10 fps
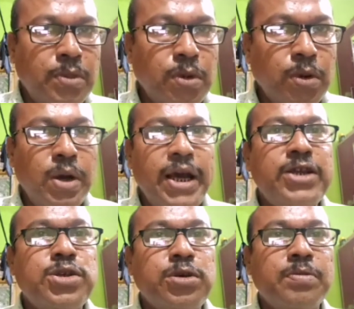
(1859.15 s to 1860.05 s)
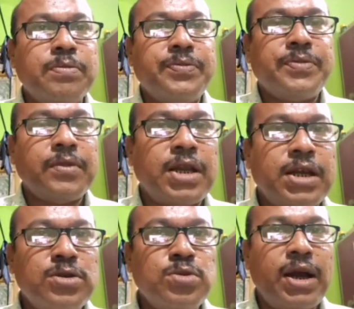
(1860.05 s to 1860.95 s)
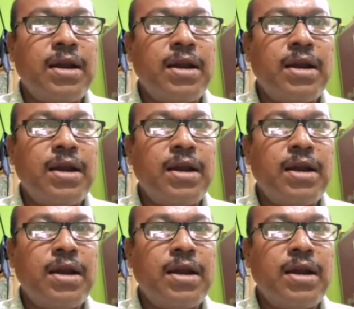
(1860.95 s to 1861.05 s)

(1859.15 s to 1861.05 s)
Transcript: OH group, that is one